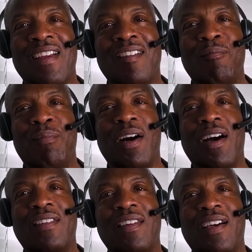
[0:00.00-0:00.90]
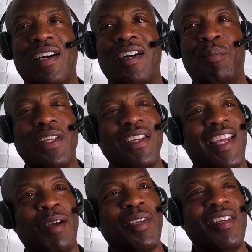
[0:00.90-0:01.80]
But you
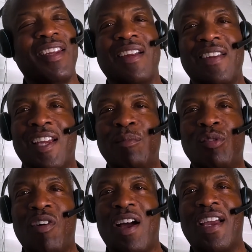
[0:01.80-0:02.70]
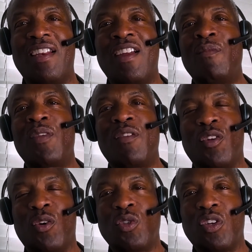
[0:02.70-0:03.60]
kept in there. You kept trying. For
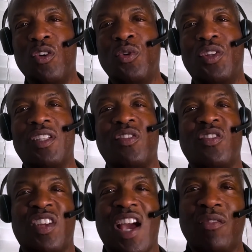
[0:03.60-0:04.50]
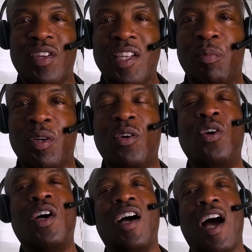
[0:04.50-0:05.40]
those of you who think this is kind of
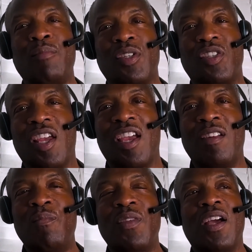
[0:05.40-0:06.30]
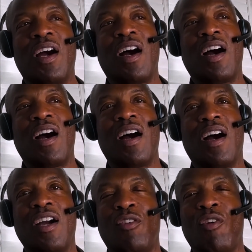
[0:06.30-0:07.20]
elliptical, I'm just saying,
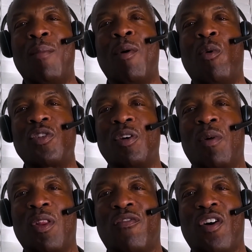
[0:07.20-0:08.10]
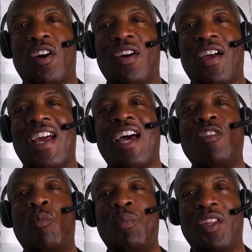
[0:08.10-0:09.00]
grandma was a motherfucker, and I
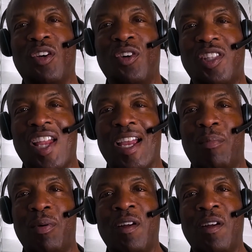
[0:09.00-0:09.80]
don't mean the good type.